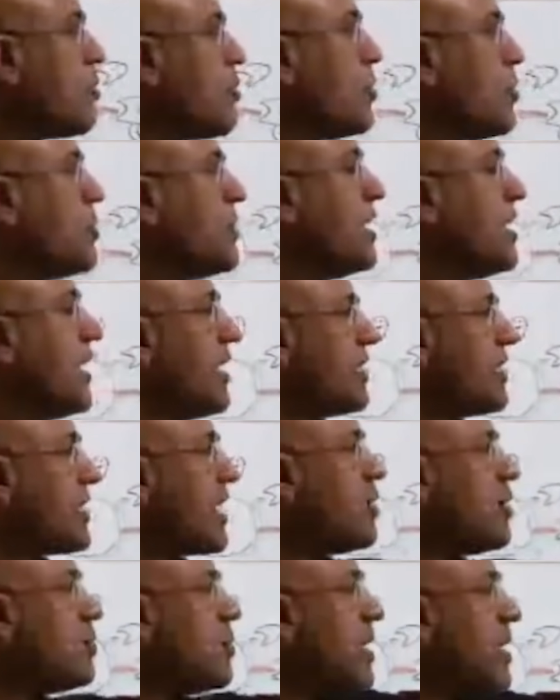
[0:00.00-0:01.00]
will be
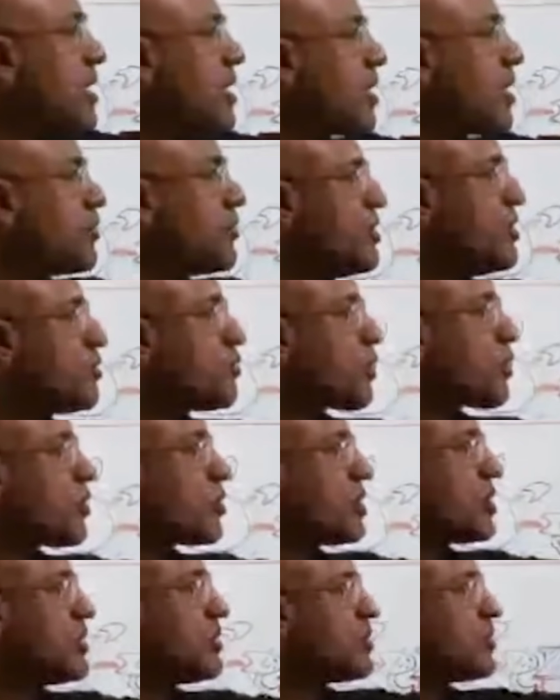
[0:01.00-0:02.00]
10 million of these
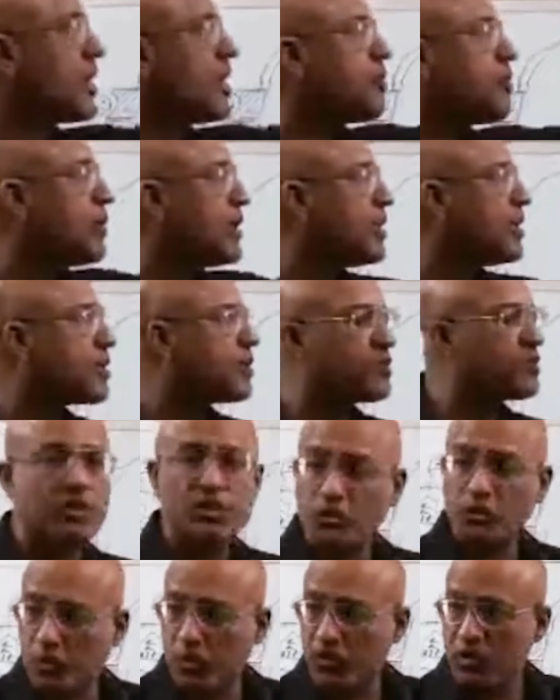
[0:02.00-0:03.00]
protein, 10 million of these
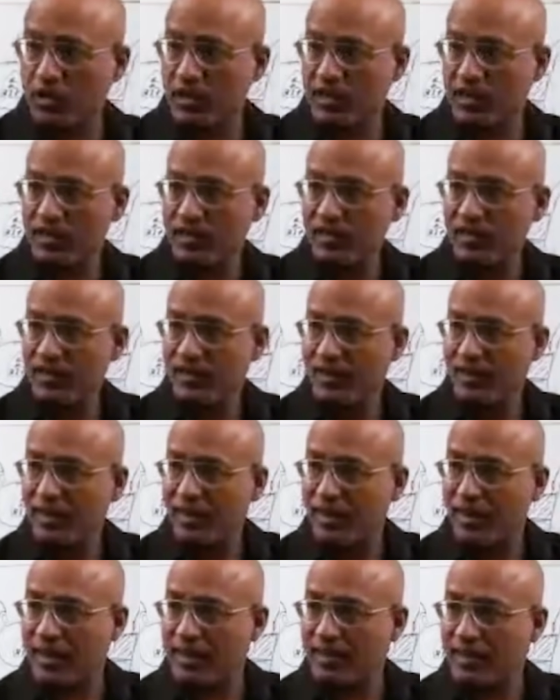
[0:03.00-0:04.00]
protein,
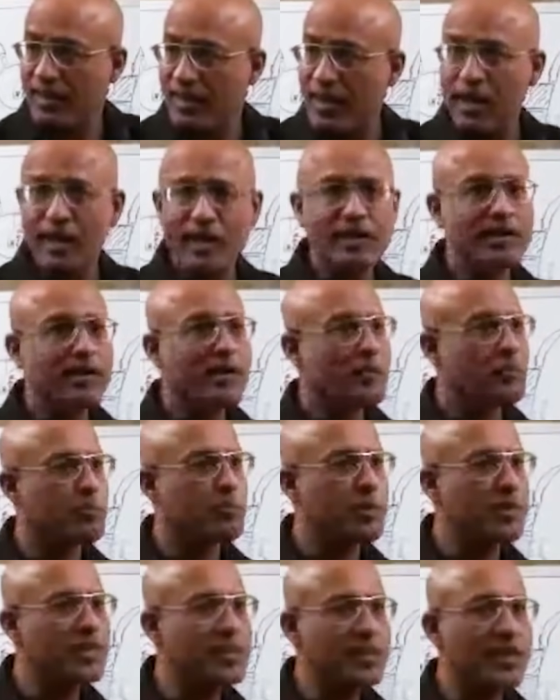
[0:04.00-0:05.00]
right? And
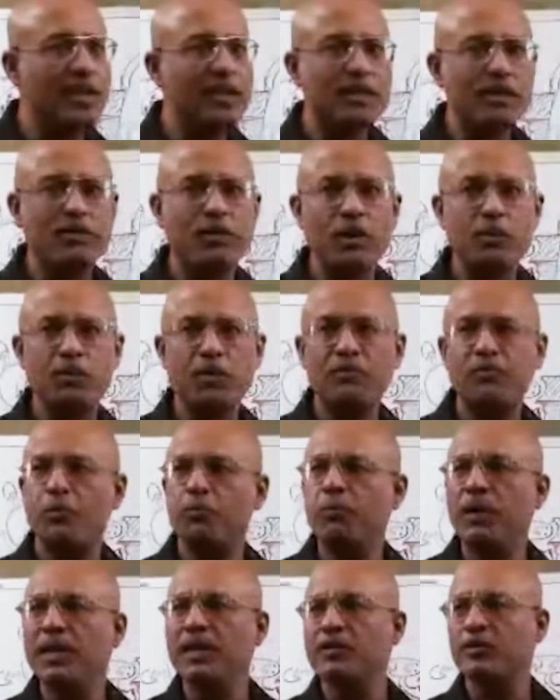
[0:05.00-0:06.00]
material is available for
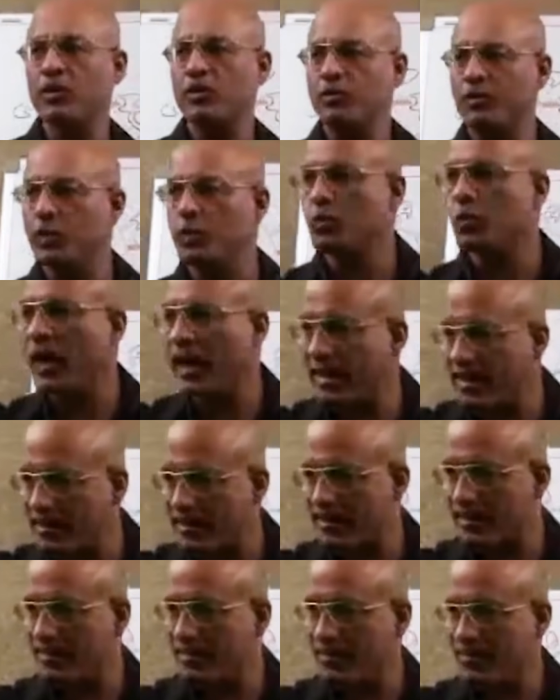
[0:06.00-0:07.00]
millions of new virus,
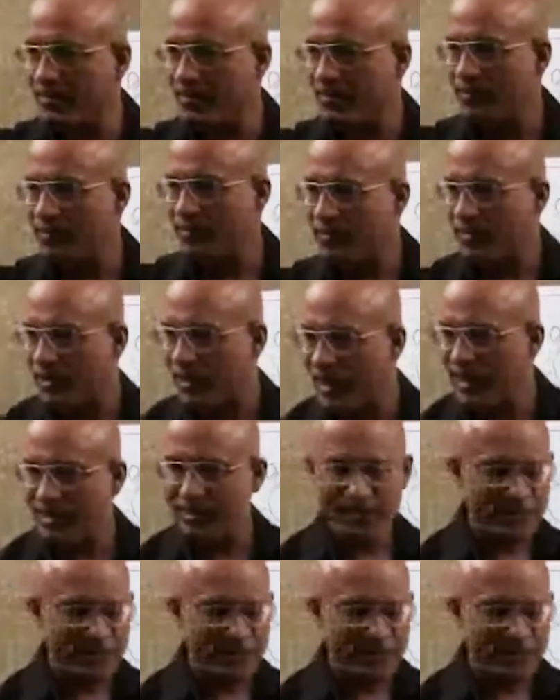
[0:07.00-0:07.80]
right?